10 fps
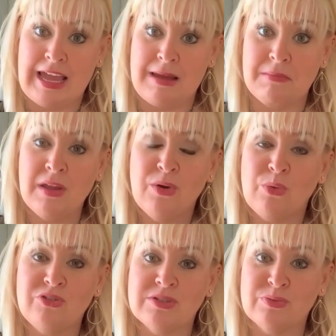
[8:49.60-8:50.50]
them,
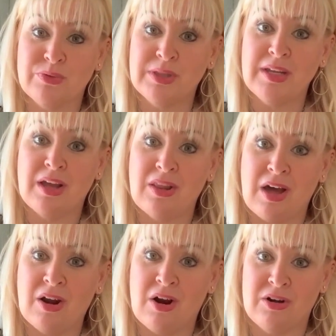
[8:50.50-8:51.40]
which is really a
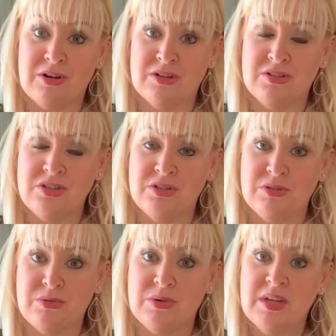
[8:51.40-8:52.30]
lot harder
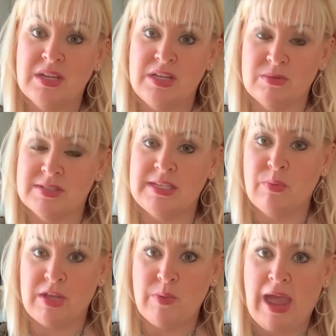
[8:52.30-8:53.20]
to, see
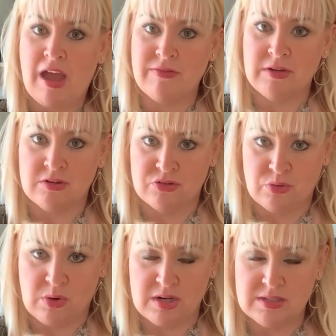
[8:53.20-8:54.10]
what you have in your
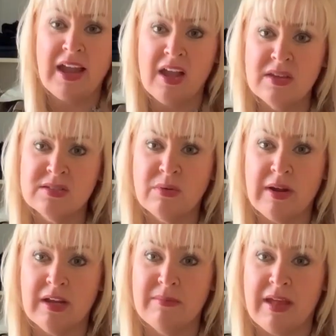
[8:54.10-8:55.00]
drawers. I also
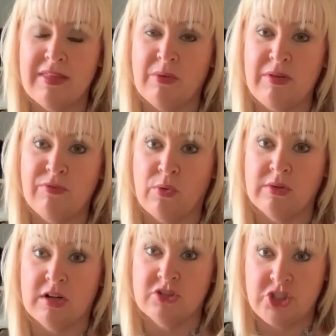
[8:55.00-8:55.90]
recommend that we
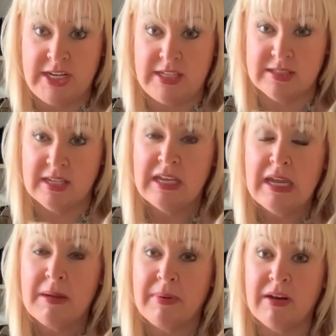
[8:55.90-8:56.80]
fold our jeans.
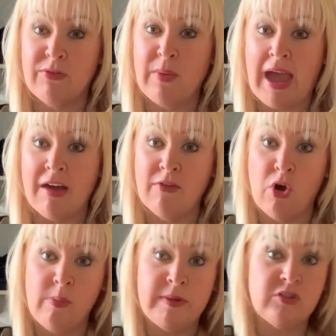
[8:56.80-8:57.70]
But if you have
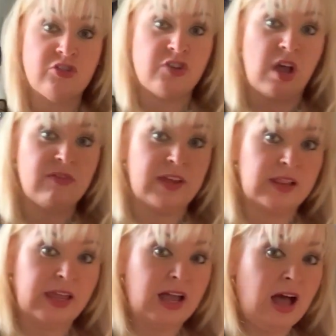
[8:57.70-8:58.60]
open shelving
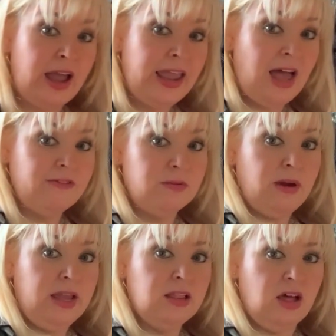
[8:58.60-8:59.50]
like I have in
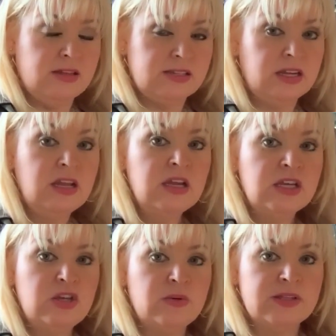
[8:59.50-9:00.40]
my closet,
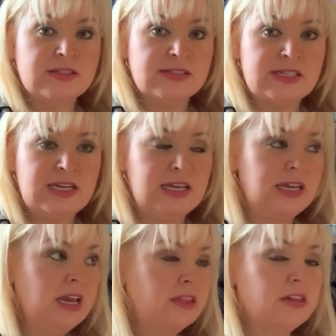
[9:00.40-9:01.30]
you can
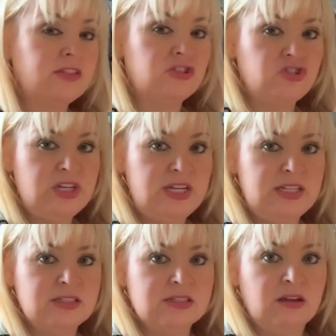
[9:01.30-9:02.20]
see that the
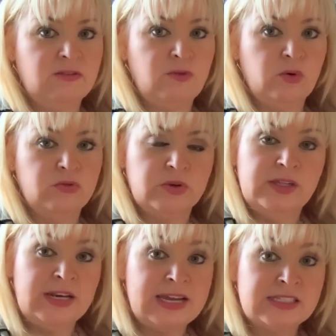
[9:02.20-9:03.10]
jeans fold
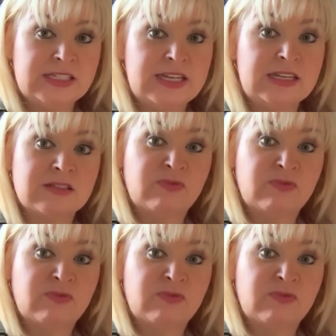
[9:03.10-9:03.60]
really nicely, and it's